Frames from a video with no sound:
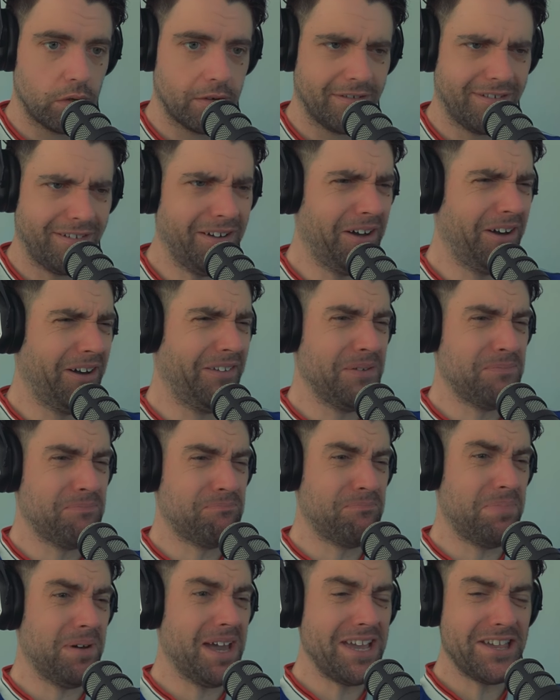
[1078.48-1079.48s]
Oh,
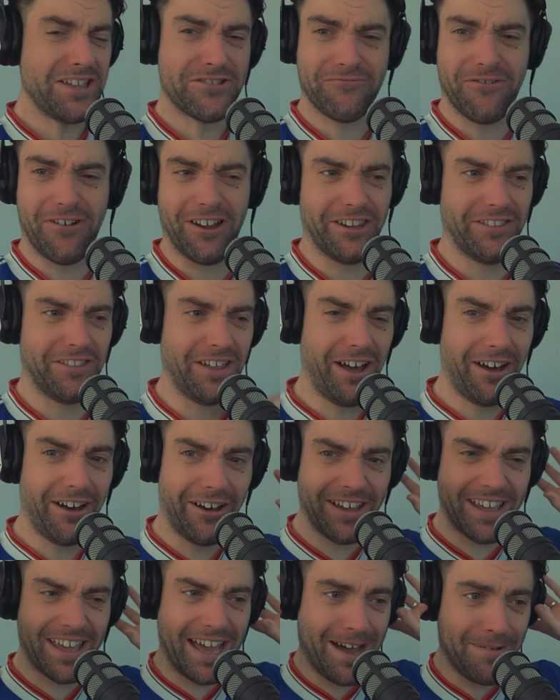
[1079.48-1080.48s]
the bass run and the
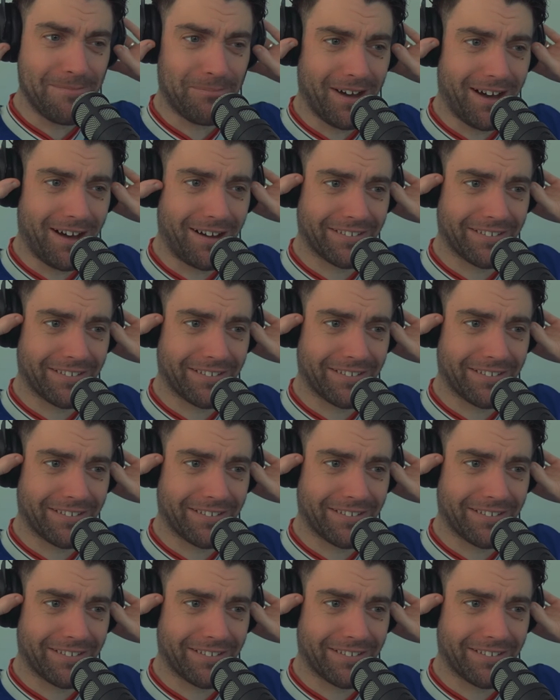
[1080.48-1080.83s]
hi-hat bark